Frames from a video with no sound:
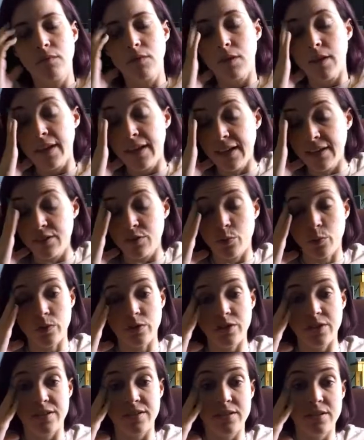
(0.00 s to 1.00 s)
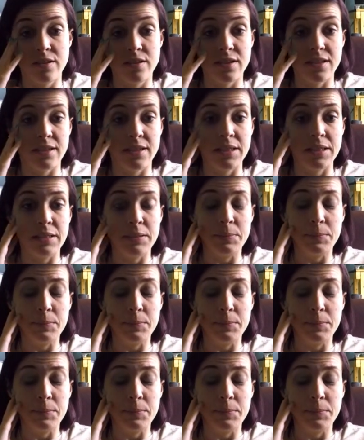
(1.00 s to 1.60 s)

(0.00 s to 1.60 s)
I guess we'll just see.